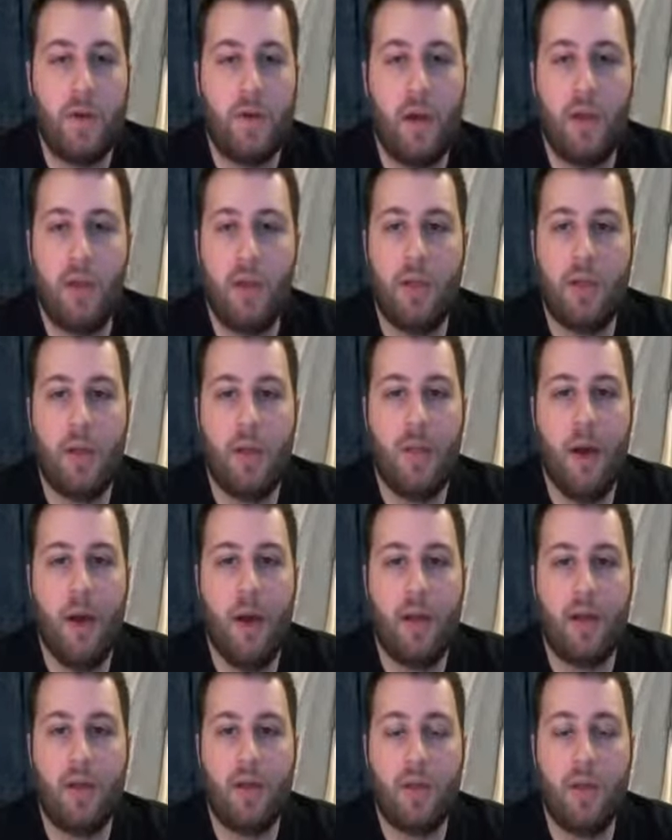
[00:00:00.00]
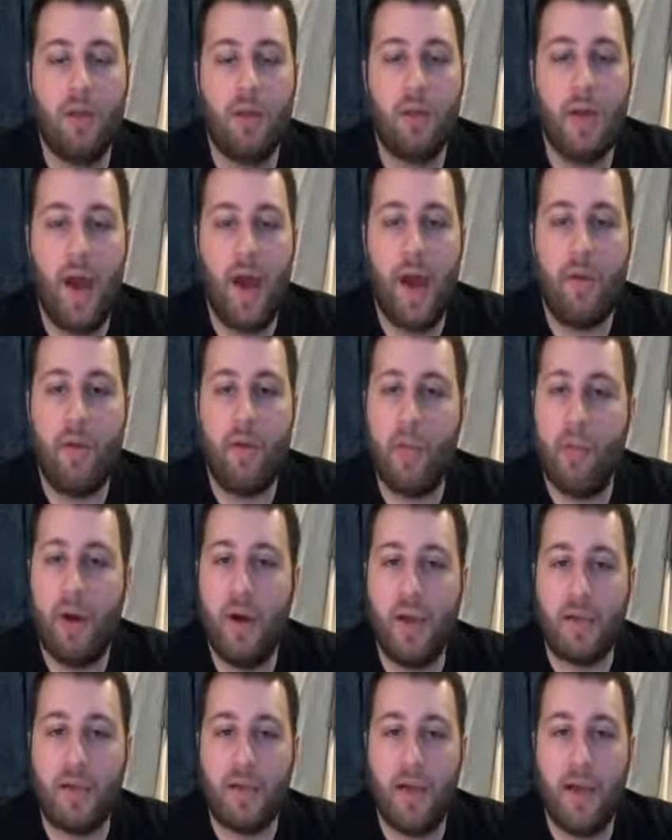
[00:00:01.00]
I mean, come on. You got to
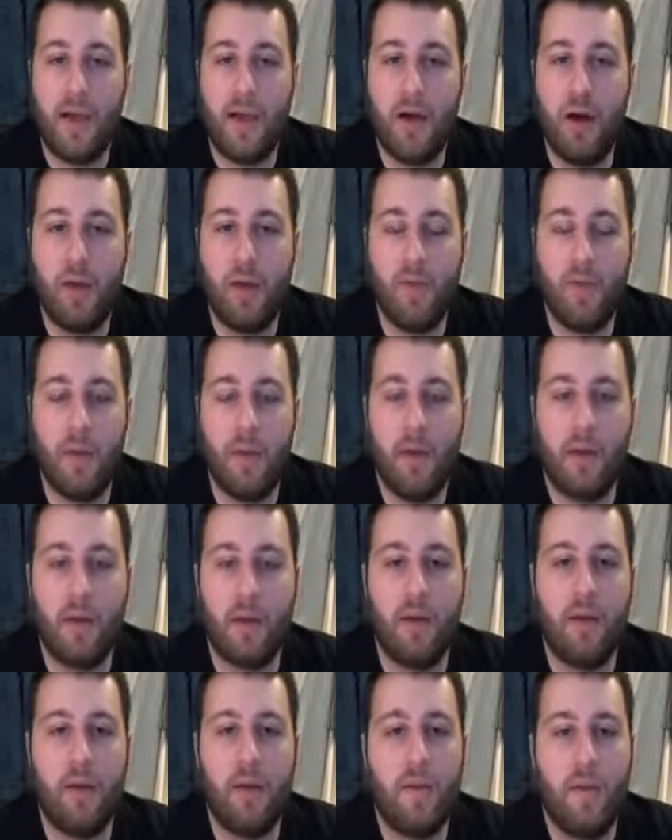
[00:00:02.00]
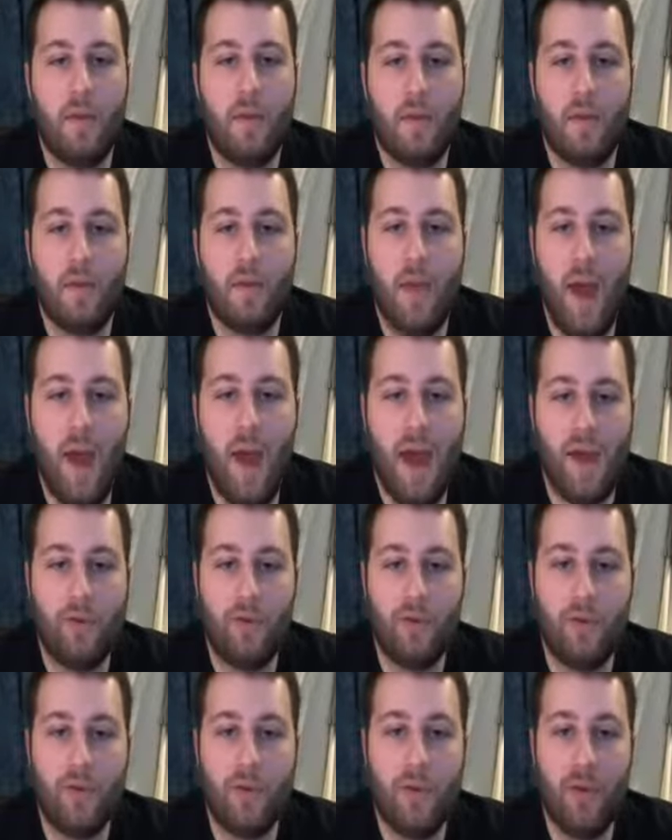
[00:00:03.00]
replace that coffee mug. You have
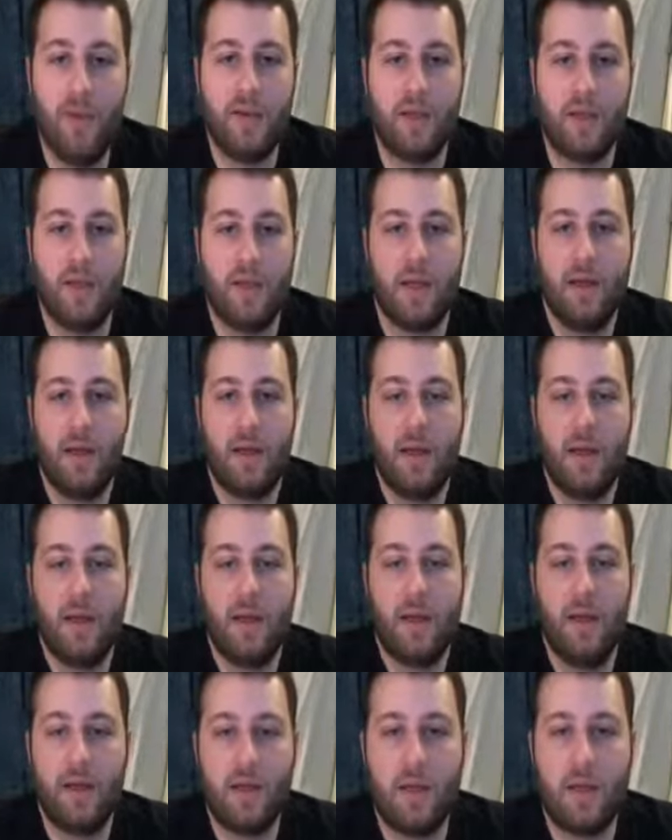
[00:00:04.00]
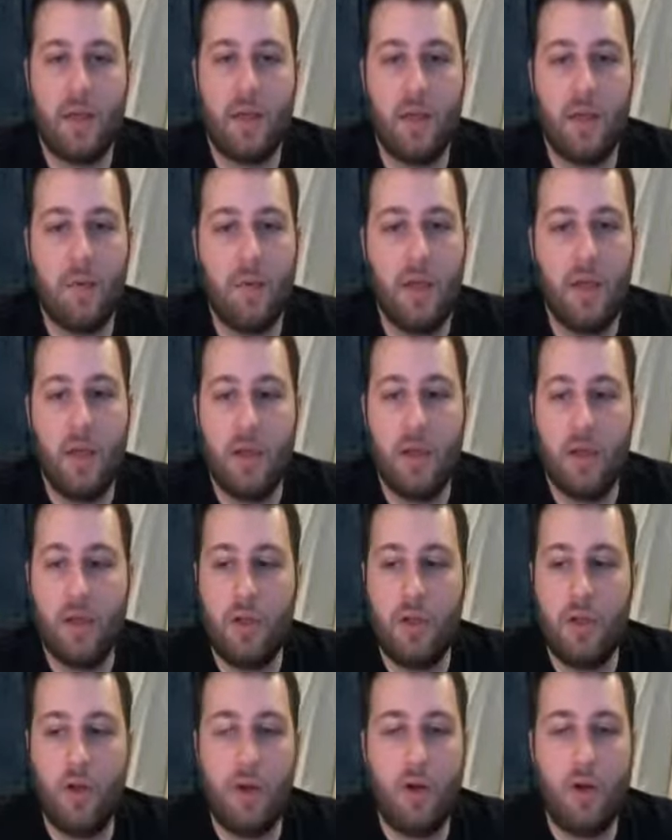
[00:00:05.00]
to replace it. So
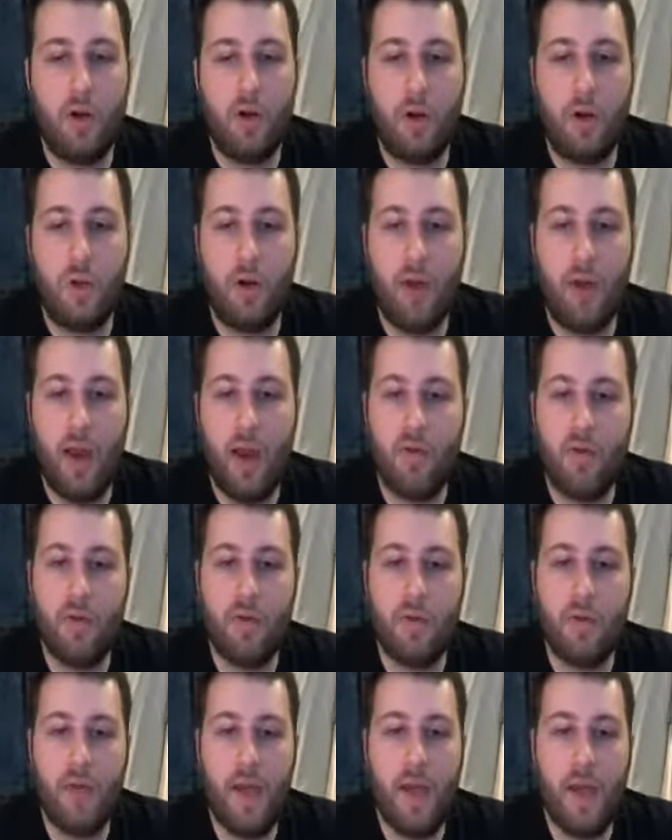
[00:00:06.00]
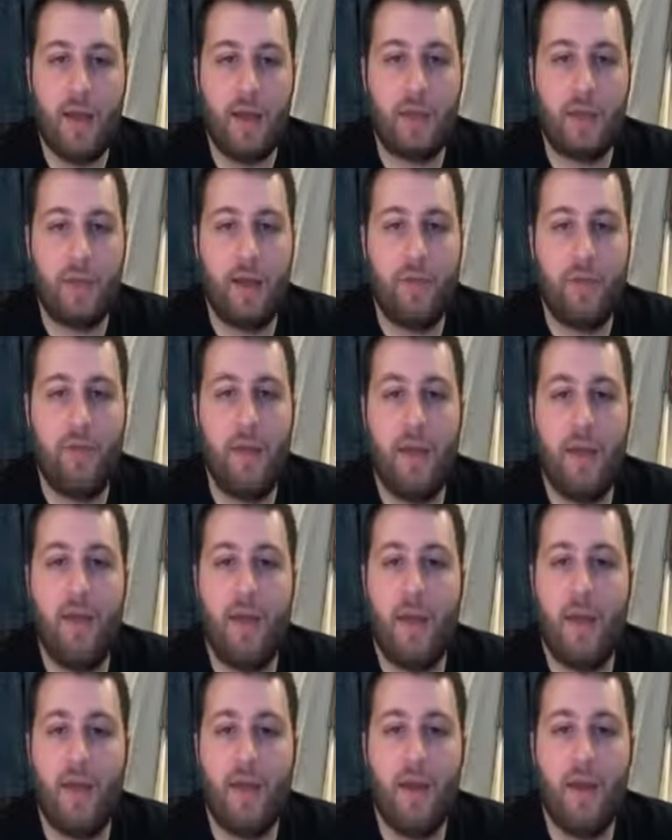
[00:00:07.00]
you'll look wherever you can to try to find
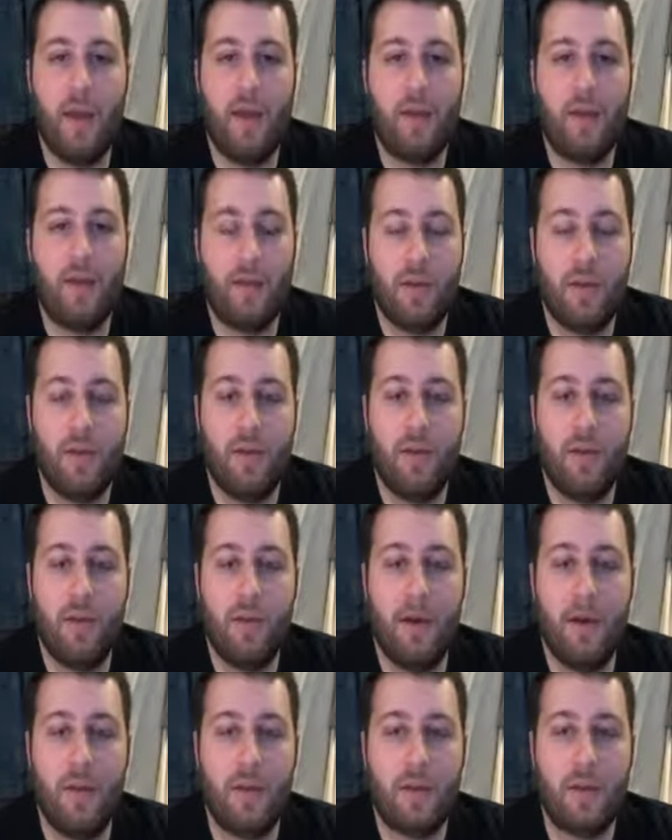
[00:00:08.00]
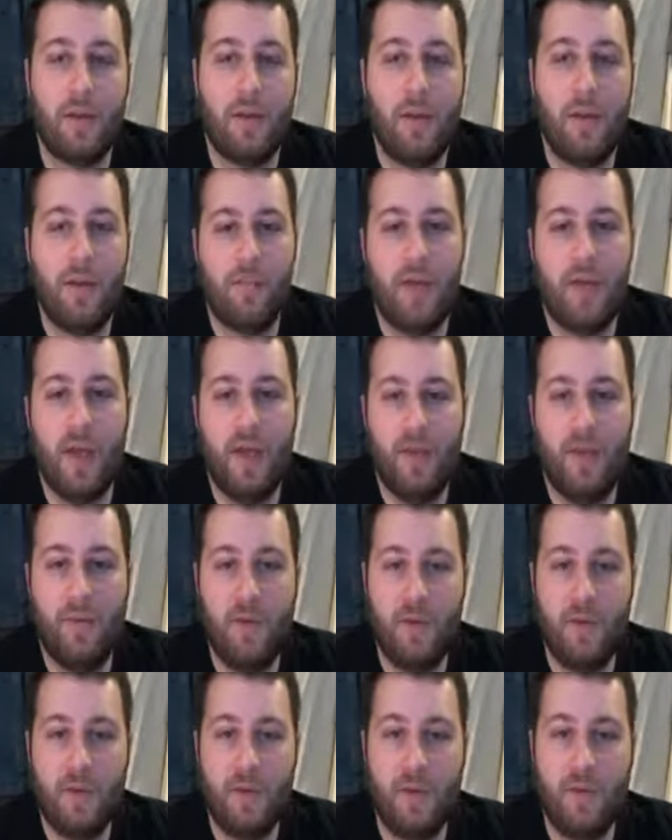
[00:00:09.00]
that thing to be replaced. And if
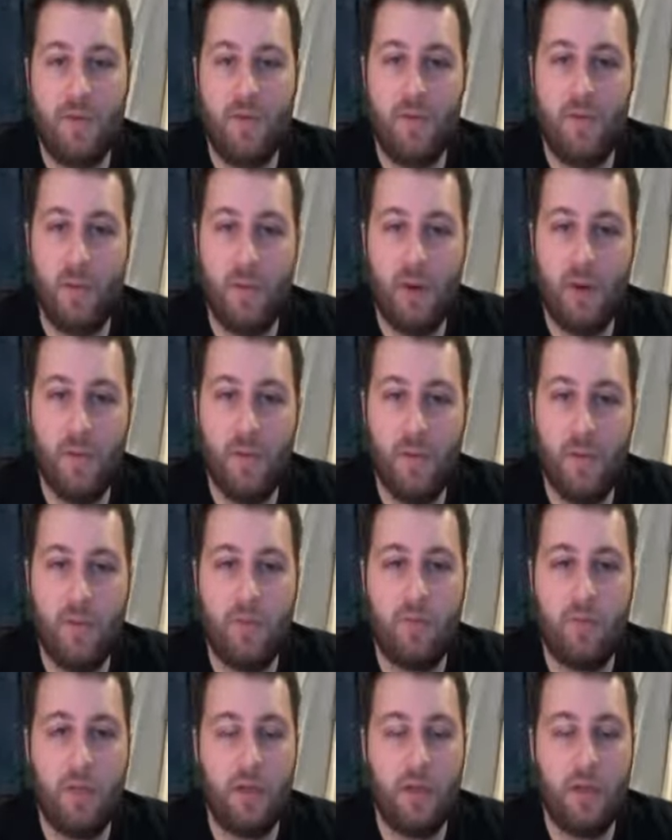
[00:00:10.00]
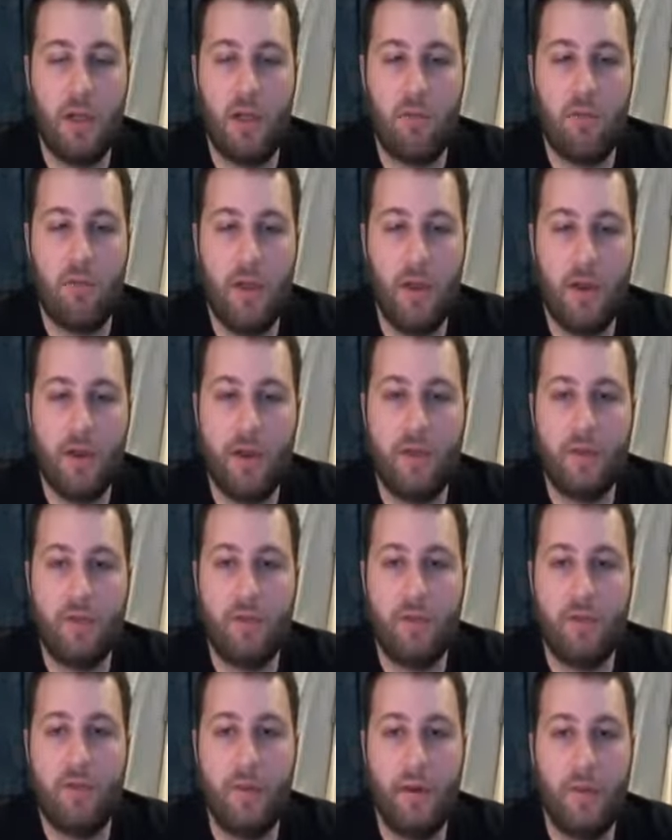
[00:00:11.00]
it's affordable, you know,
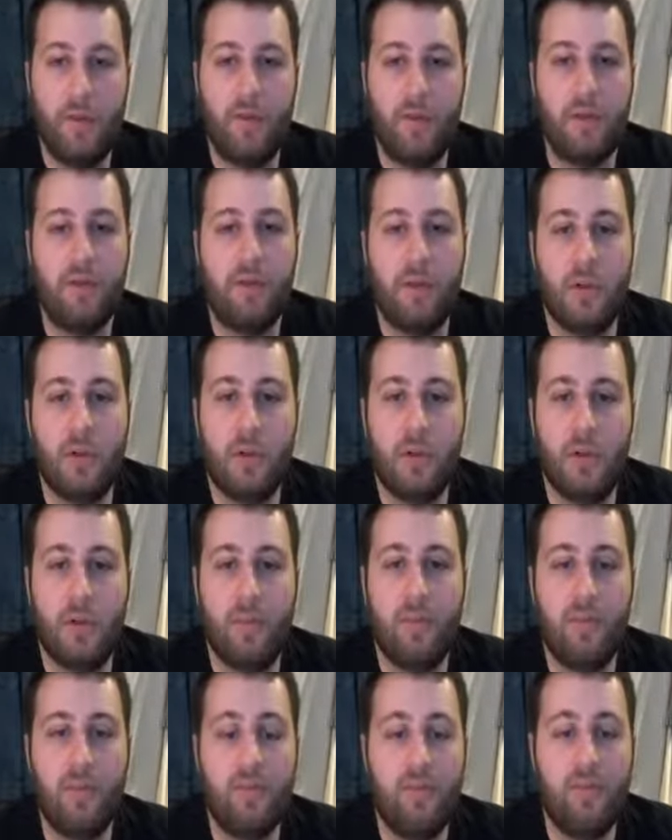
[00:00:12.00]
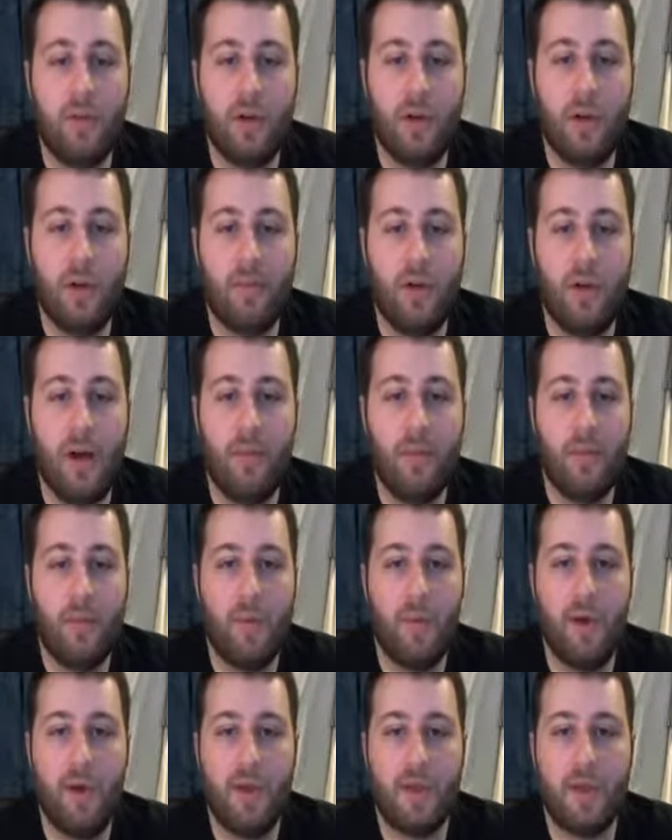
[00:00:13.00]
relatively affordable, you're gonna probably
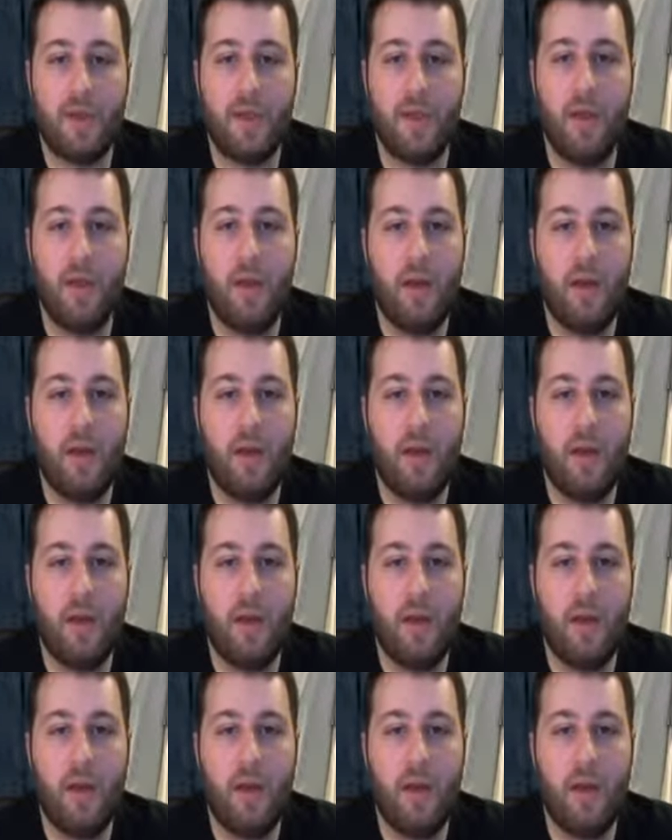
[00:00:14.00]
replace it.